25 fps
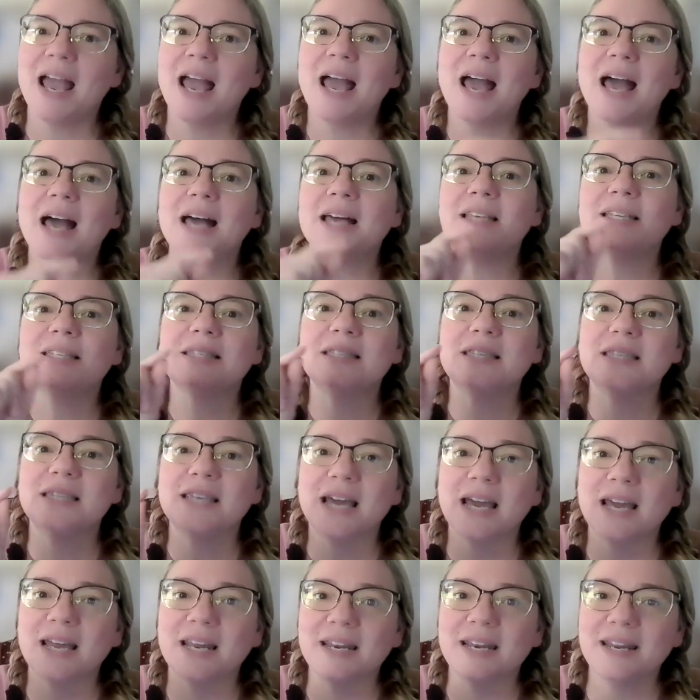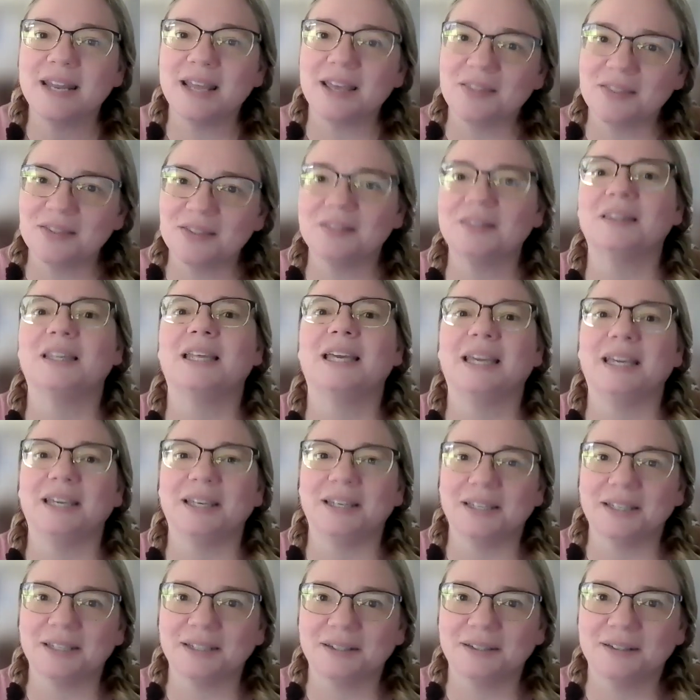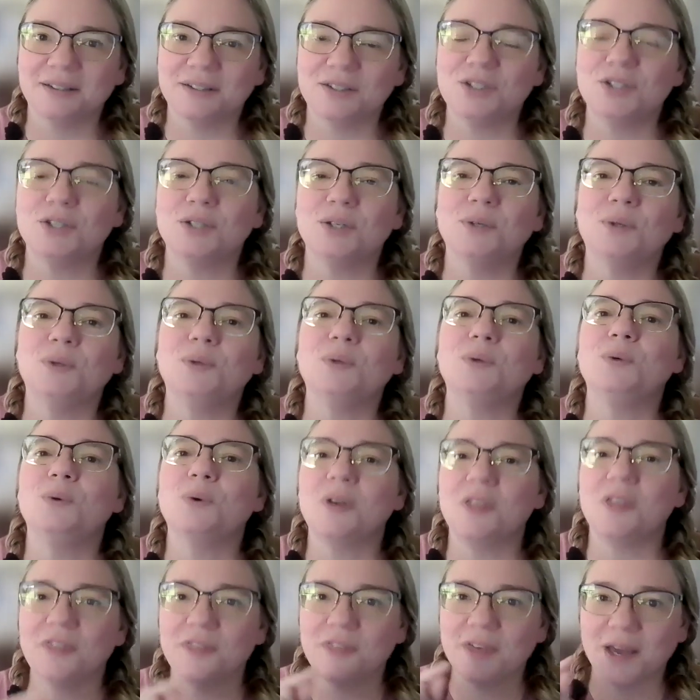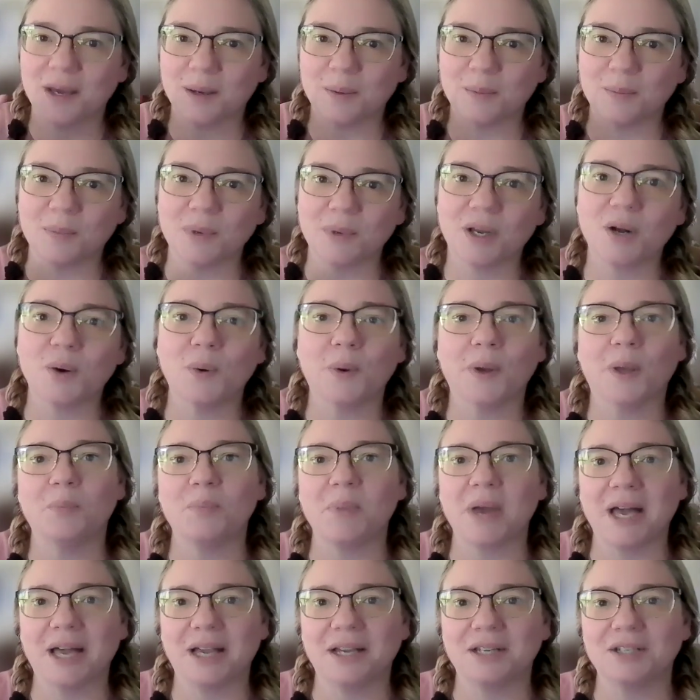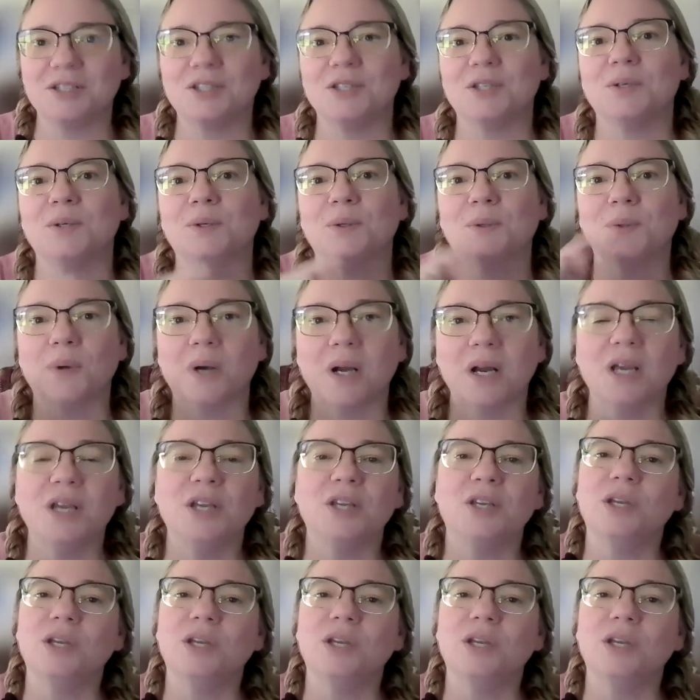has then the link to them going back to,